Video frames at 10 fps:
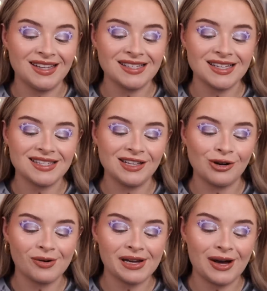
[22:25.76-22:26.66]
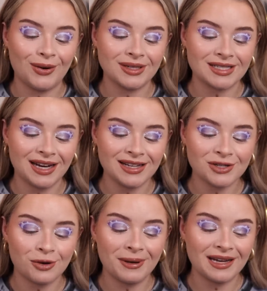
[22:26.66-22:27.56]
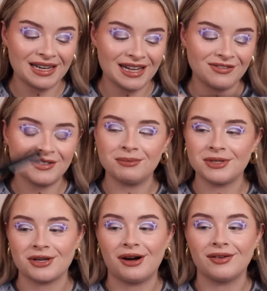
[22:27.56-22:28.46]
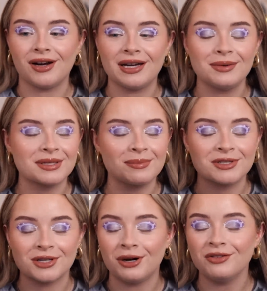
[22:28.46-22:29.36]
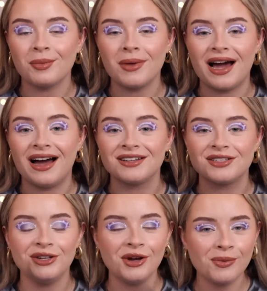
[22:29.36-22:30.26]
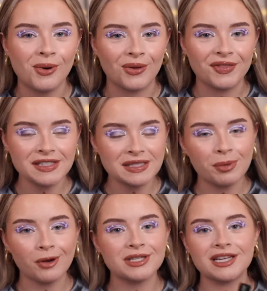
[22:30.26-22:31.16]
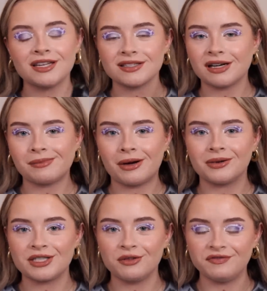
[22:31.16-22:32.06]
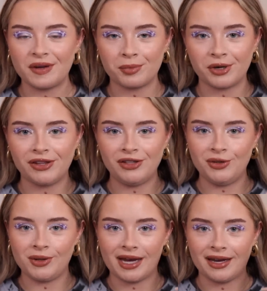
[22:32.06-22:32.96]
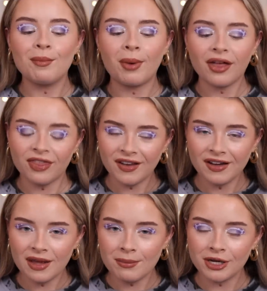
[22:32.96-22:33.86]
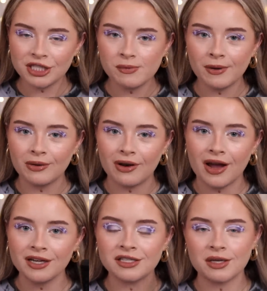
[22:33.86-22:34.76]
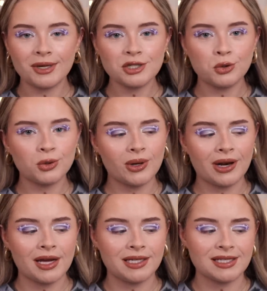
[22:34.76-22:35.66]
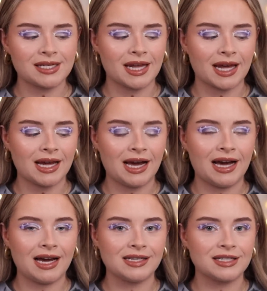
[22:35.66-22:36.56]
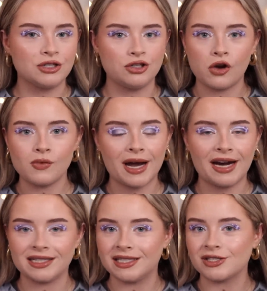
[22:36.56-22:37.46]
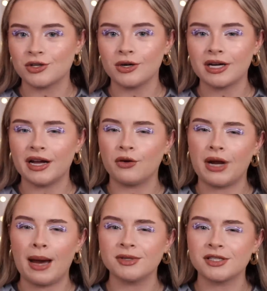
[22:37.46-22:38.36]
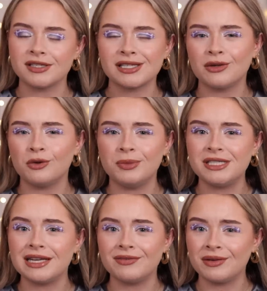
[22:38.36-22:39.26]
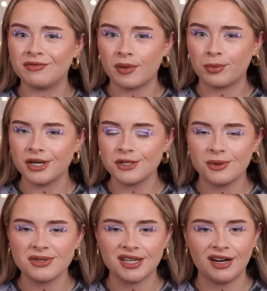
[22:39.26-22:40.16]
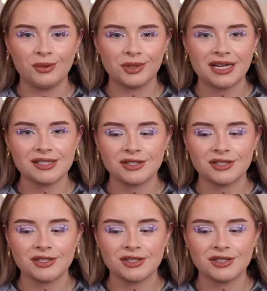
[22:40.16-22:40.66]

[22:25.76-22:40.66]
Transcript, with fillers: This is the L'Oreal Telescopic Lift Mascara. It was the mascara from the ad. You know what? This supposedly doesn't come out until February in the U K, but I think that might just be online because I went to order it online yesterday and nowhere had it in stock, and on Amazon it said it would be delivered in February, so I was like, oh, well that